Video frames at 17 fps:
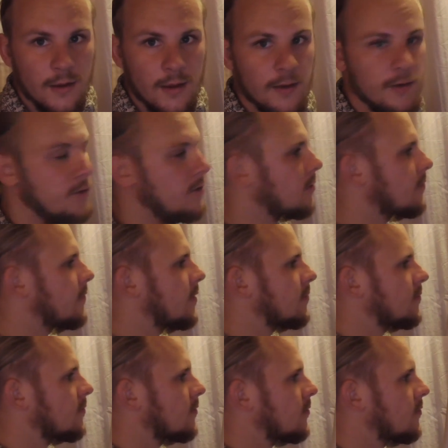and the other
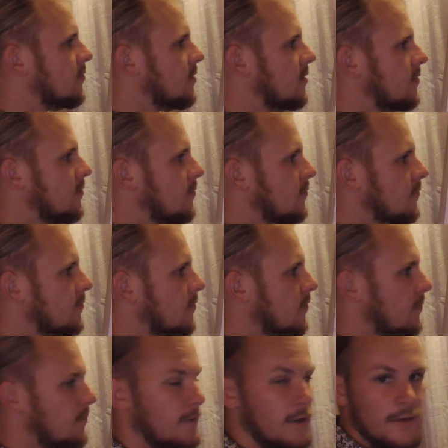one goes into
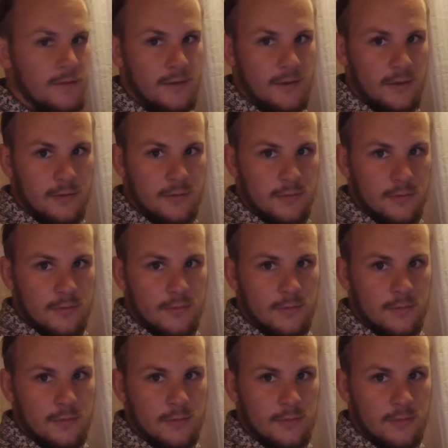the right ear.